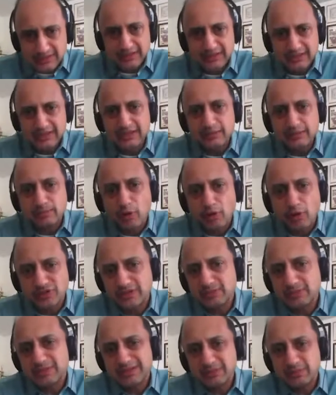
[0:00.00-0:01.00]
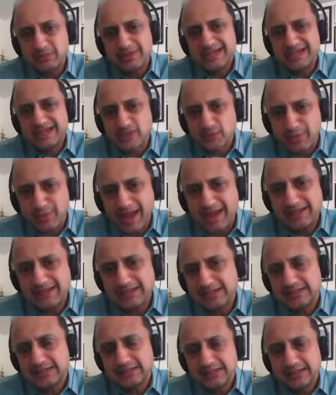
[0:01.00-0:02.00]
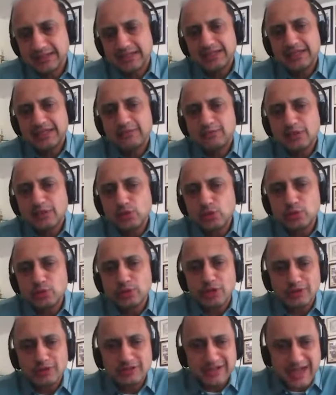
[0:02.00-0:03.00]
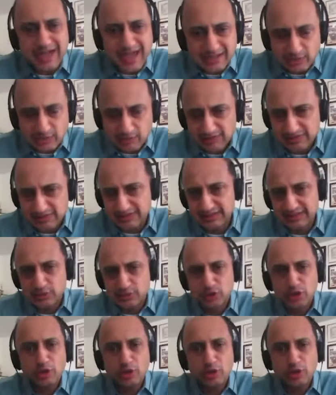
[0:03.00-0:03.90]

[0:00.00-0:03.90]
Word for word: can possibly be expanded even to your tax receipts,